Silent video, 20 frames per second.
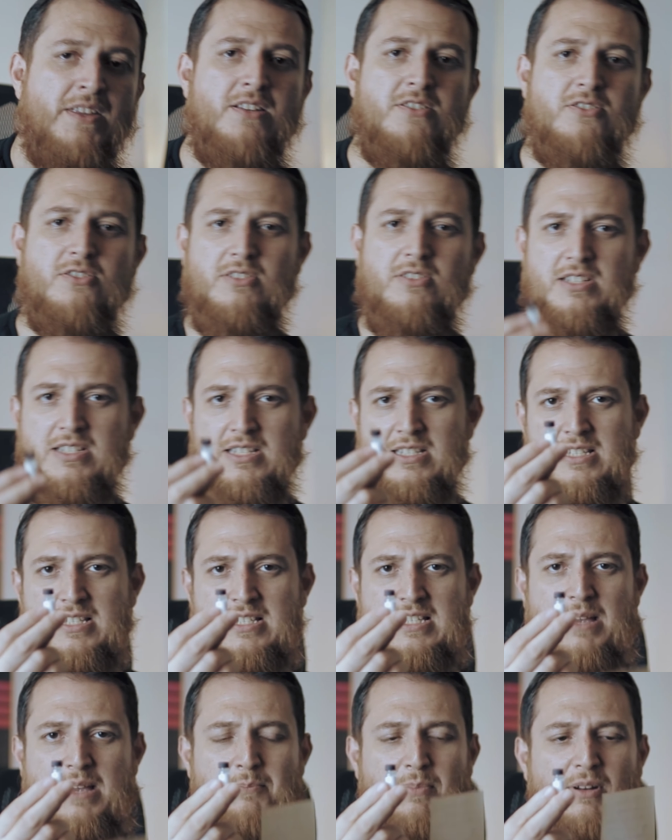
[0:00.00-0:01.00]
So this is the
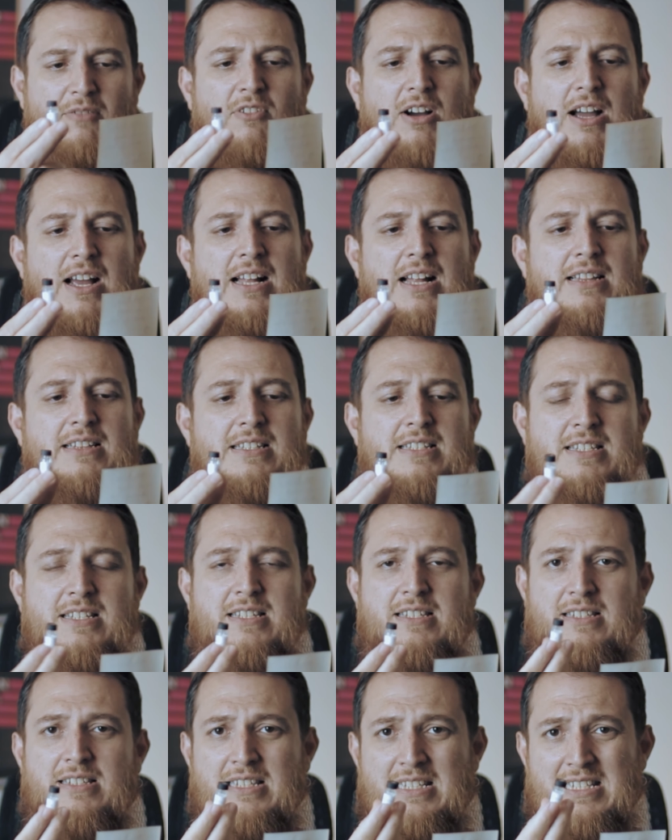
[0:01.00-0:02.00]
sample vial.
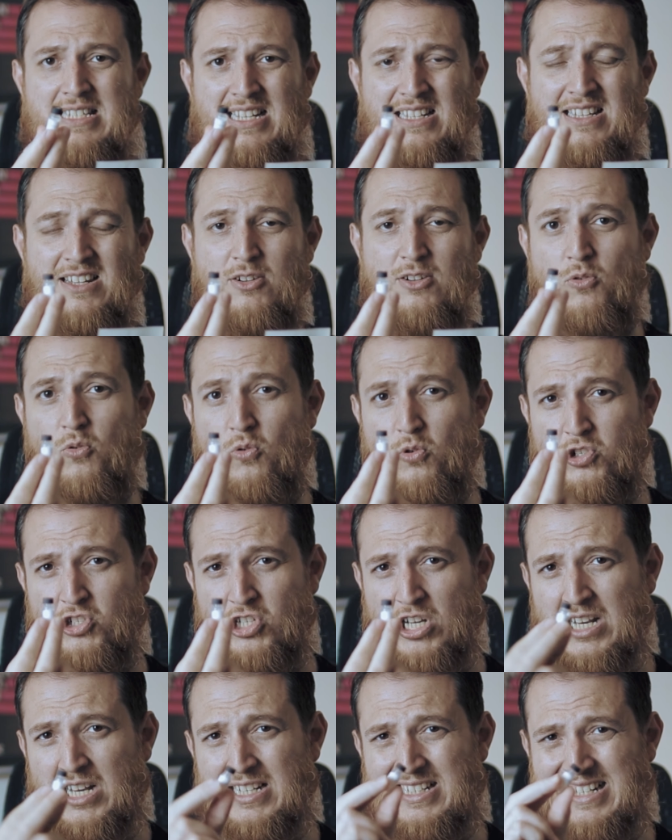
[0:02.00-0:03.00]
These are the notes.
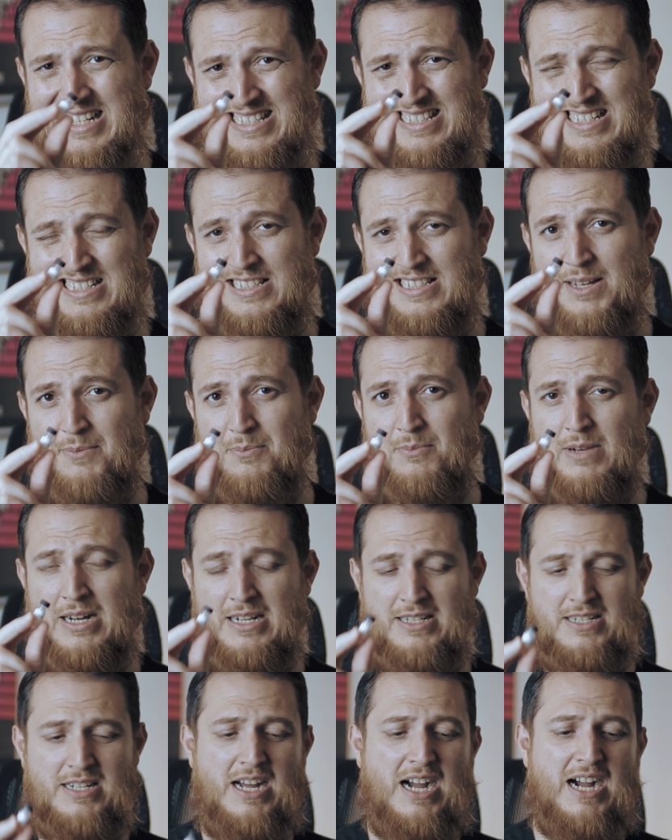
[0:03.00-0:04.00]
I tested them
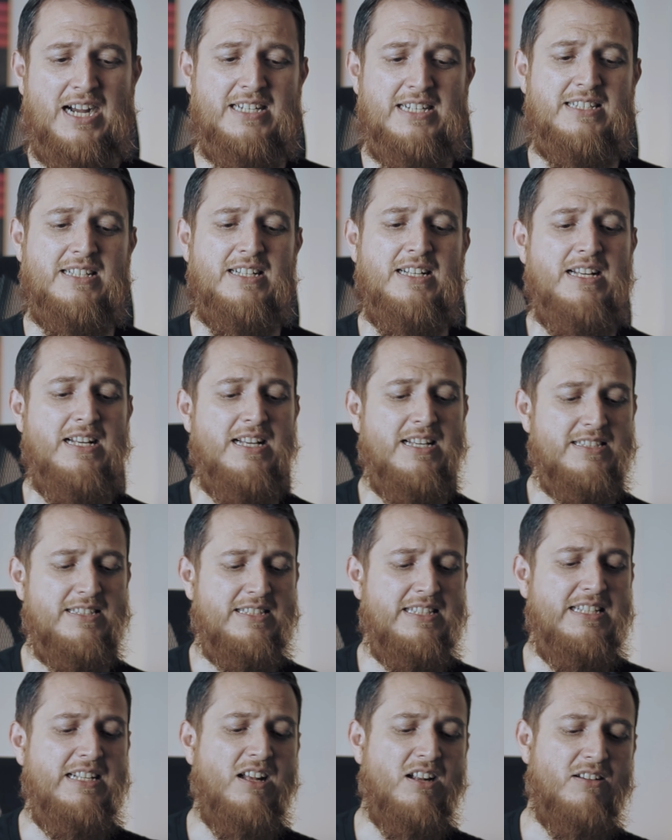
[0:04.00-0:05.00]
at night.
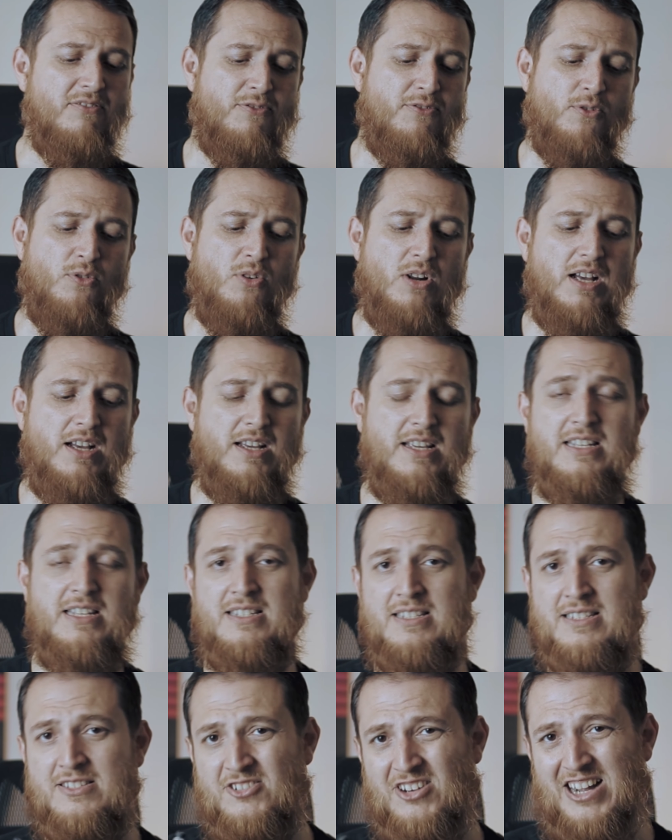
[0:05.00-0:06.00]
Ceylon Flora
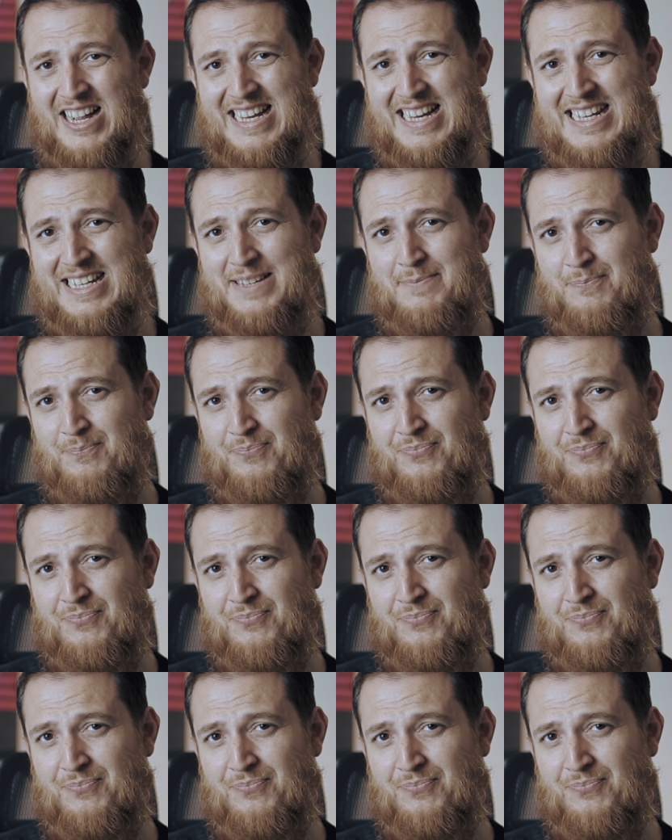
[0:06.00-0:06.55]
is dry,